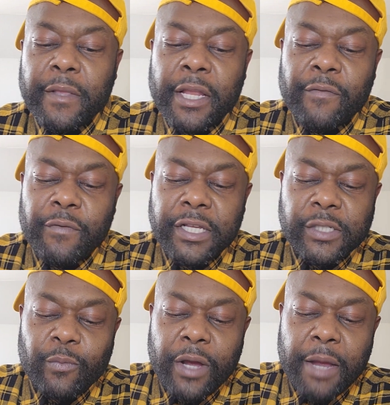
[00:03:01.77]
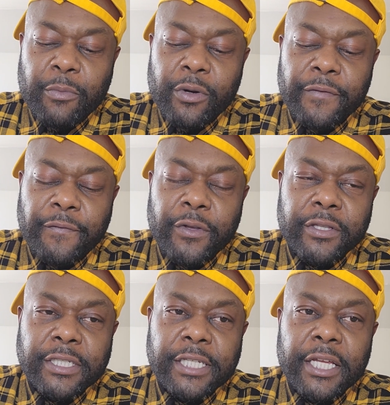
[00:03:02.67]
and the reason why I'm going to
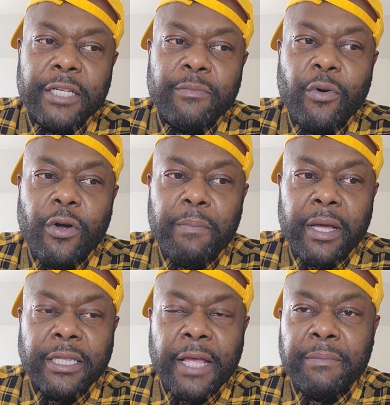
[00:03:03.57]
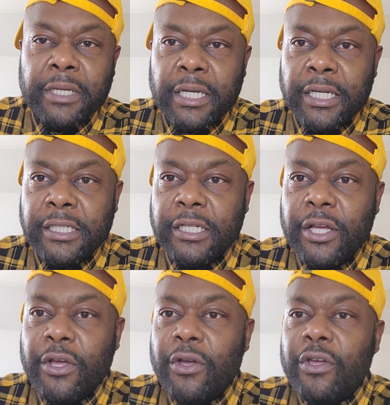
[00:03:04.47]
further say any more about that because
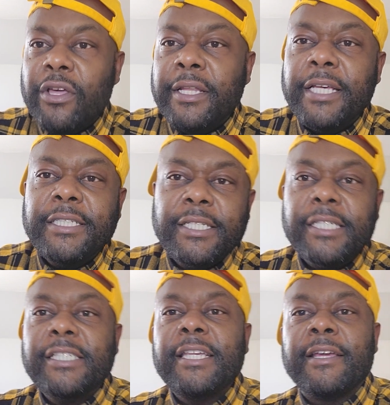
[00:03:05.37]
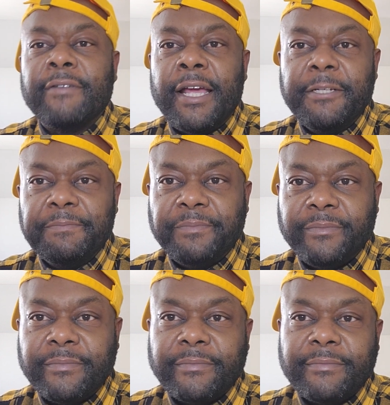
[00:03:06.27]
let's just say, right?
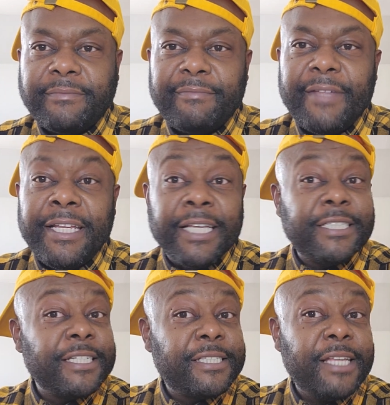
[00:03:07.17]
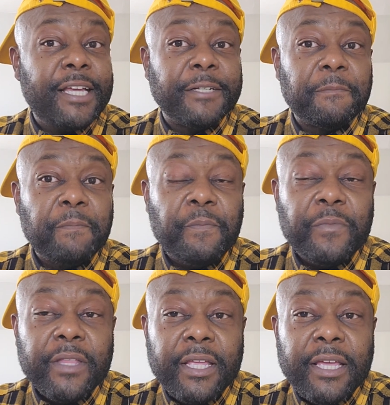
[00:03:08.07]
Let's just say
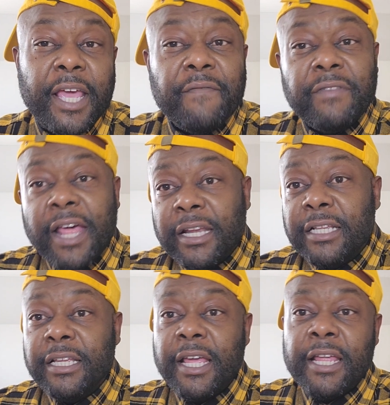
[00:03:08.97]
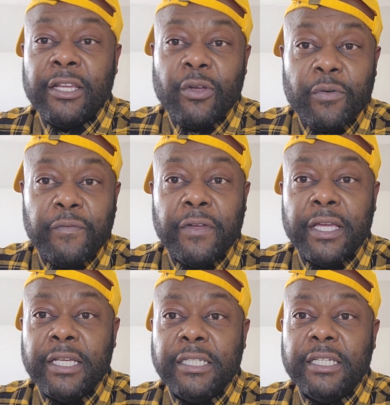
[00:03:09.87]
if Nelly and Lil
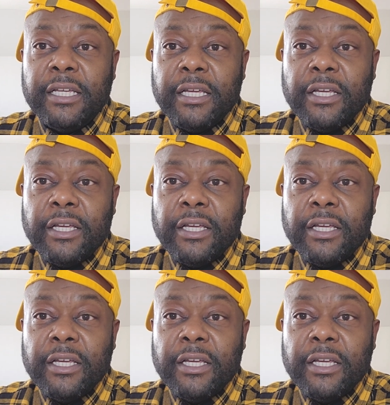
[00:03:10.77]
Fizz